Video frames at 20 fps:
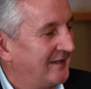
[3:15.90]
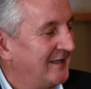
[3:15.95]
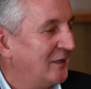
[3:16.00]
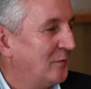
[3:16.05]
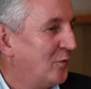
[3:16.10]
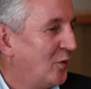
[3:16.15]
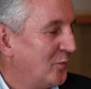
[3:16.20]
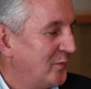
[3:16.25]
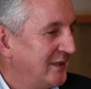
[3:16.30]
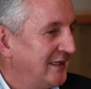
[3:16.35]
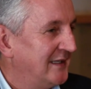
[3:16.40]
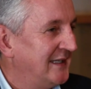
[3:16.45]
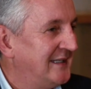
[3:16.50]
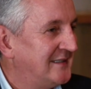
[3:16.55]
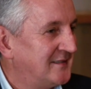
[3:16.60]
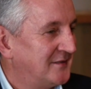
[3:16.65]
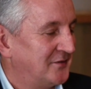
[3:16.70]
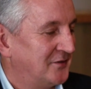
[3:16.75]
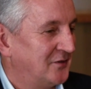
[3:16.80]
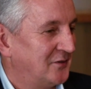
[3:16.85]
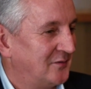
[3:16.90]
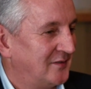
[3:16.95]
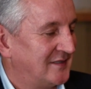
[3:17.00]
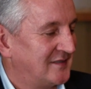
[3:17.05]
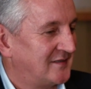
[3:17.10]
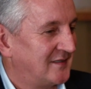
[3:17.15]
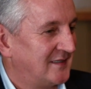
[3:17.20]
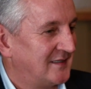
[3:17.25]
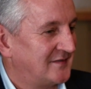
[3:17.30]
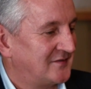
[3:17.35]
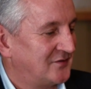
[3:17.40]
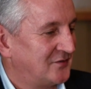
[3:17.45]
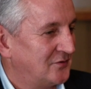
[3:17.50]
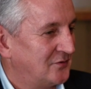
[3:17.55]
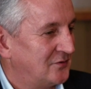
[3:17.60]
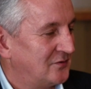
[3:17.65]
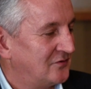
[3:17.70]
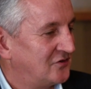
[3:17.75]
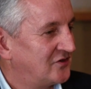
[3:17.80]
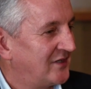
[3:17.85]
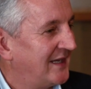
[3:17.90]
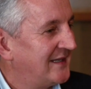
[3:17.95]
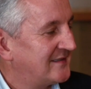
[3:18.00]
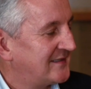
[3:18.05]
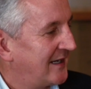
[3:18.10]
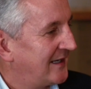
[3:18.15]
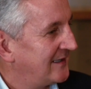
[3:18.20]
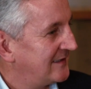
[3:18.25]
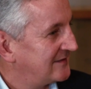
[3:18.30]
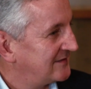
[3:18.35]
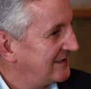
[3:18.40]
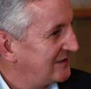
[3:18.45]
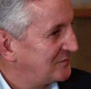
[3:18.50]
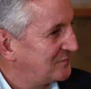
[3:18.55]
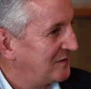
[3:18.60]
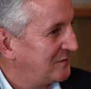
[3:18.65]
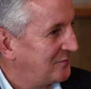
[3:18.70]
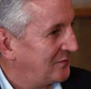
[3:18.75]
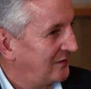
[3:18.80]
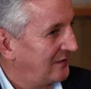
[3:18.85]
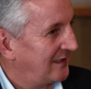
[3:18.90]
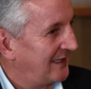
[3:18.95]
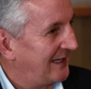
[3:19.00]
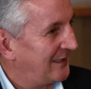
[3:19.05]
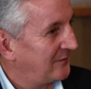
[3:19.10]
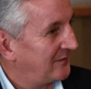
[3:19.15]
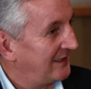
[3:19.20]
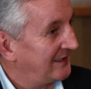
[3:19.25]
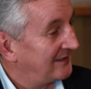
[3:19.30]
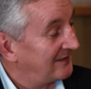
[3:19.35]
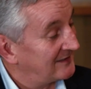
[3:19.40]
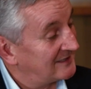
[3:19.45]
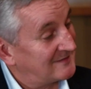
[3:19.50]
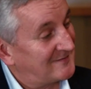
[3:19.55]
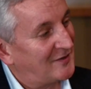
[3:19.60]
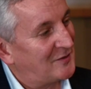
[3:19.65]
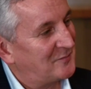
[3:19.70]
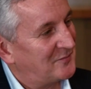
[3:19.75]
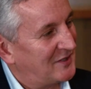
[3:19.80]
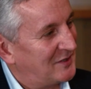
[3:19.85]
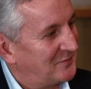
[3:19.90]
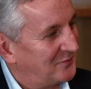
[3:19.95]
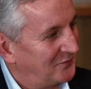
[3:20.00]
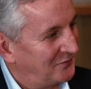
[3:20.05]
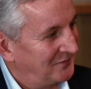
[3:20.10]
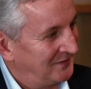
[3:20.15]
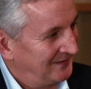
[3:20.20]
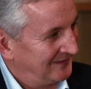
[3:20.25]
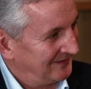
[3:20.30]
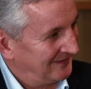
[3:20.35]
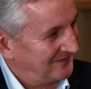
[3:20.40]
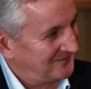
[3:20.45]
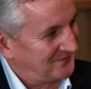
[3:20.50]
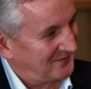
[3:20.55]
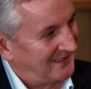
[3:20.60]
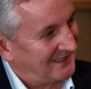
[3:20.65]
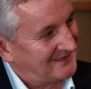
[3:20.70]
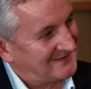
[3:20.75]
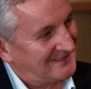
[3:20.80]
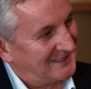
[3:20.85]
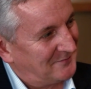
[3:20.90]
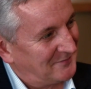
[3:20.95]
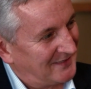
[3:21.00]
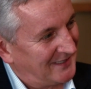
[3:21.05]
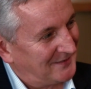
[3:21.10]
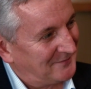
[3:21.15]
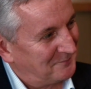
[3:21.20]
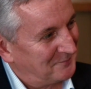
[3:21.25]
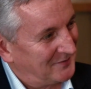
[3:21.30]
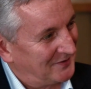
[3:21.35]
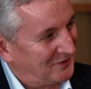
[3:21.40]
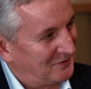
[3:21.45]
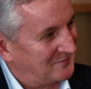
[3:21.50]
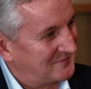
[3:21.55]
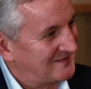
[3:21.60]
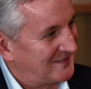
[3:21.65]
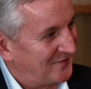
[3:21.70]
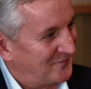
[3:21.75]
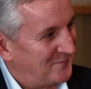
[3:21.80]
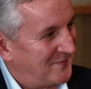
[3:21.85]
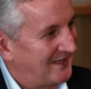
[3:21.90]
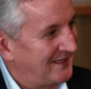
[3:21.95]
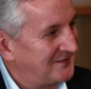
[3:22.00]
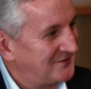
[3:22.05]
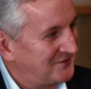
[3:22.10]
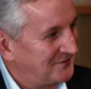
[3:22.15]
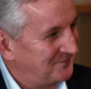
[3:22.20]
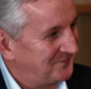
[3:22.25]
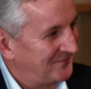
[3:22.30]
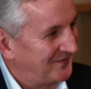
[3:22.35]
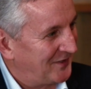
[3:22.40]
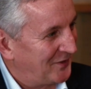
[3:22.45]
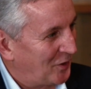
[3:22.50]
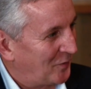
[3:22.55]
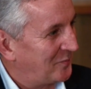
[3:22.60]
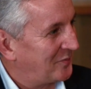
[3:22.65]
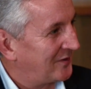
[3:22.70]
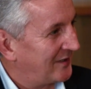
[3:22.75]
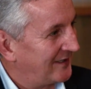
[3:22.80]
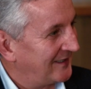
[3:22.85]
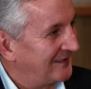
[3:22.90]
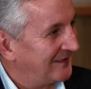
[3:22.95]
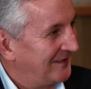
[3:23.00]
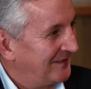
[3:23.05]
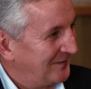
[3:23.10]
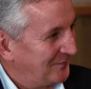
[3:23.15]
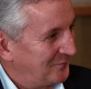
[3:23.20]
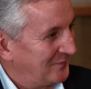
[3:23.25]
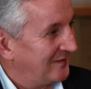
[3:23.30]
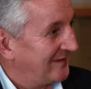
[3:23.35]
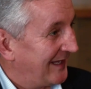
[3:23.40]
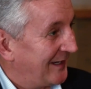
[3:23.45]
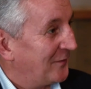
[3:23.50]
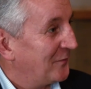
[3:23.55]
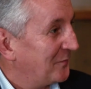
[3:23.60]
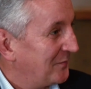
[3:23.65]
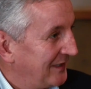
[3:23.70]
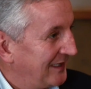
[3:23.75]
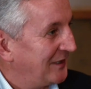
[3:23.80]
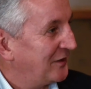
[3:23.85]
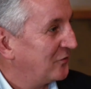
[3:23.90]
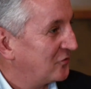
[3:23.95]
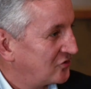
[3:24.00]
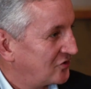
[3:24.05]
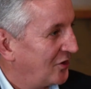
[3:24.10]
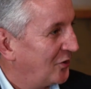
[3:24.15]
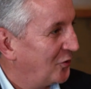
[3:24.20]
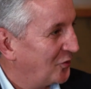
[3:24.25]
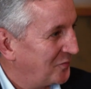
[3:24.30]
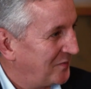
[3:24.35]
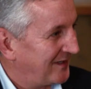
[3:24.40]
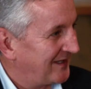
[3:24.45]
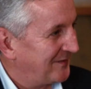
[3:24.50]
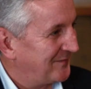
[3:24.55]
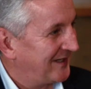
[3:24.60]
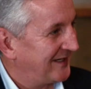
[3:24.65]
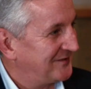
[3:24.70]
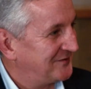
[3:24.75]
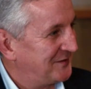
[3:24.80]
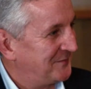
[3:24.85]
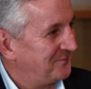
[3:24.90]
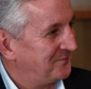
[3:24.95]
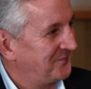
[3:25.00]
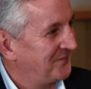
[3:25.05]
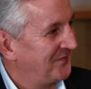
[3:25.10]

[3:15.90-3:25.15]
I think what we need to do is to change that and teach people how they can develop people, so that team then becomes self-managed and operate without being controlled by the manager.